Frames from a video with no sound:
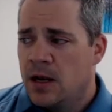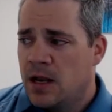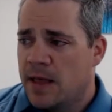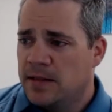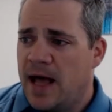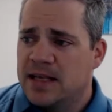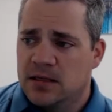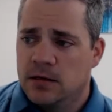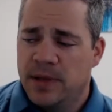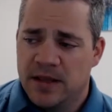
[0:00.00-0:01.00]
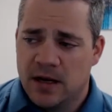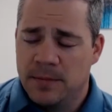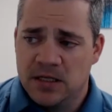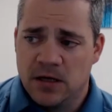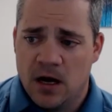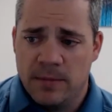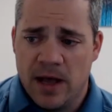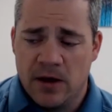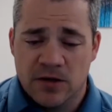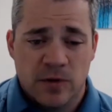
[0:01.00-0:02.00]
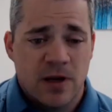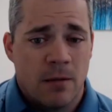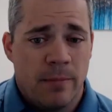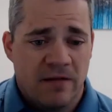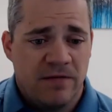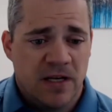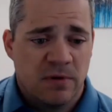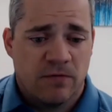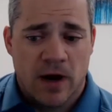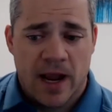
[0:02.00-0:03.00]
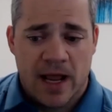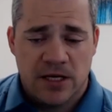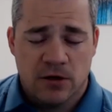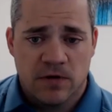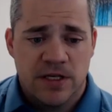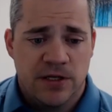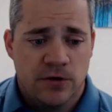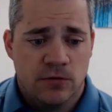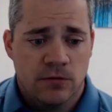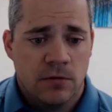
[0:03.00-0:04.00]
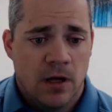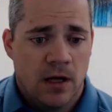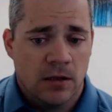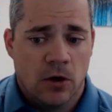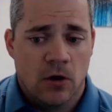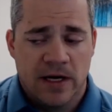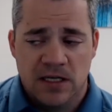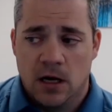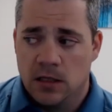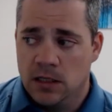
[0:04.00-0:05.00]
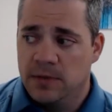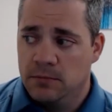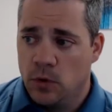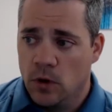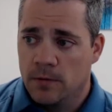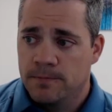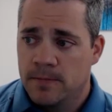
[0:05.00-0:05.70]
Now, the last little bit that I'm going to talk about is really our benefits before I hand you over to Laurie to talk a little bit more.